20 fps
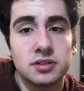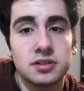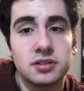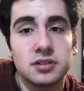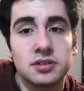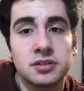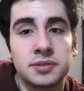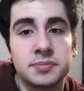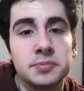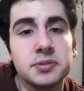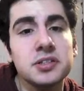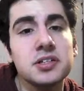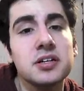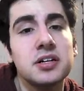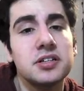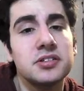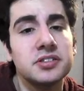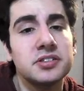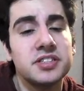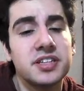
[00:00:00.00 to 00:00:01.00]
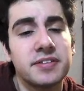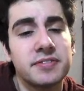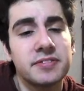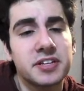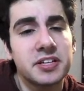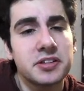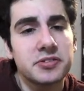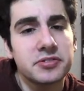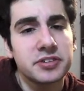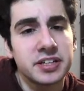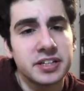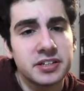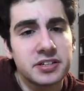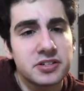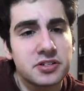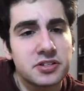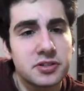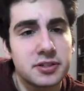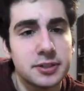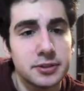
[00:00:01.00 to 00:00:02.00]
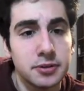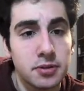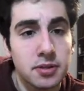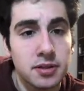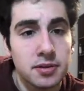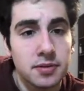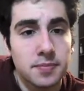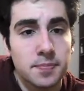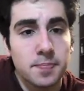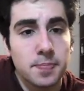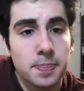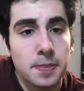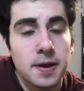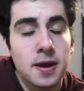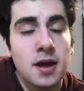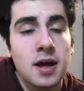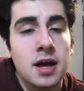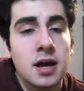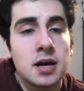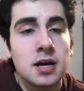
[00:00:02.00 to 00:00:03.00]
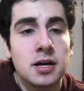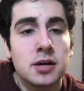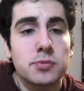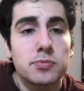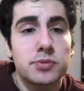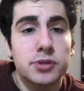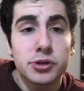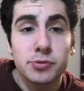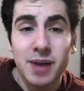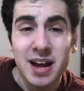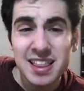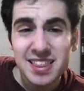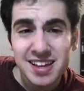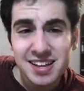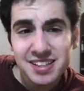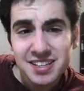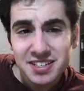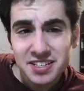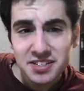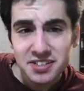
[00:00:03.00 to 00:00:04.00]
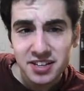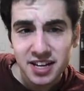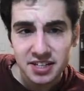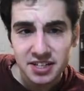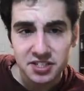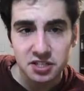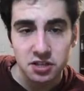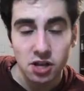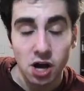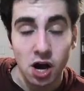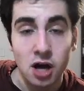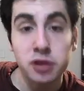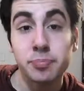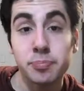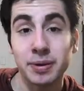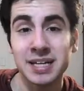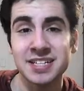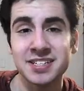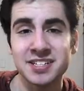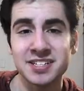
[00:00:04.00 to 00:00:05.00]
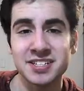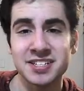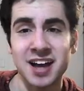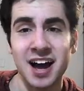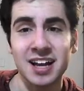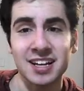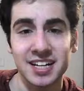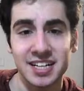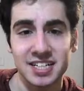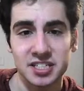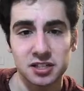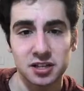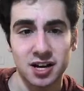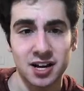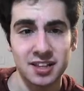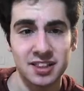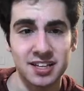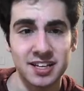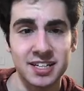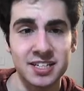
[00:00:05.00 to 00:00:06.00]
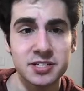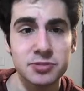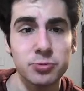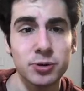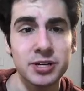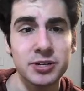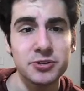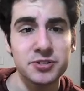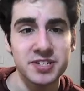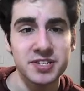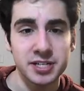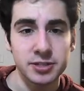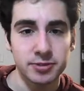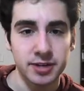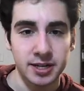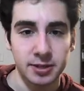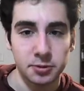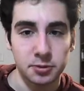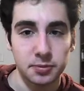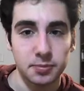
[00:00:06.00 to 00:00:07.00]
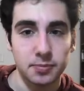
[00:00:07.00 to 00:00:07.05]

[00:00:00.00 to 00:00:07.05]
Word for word: Number 173, sleuth. You might think this is like sloth, but it is not like sloth. It is when you sneak around.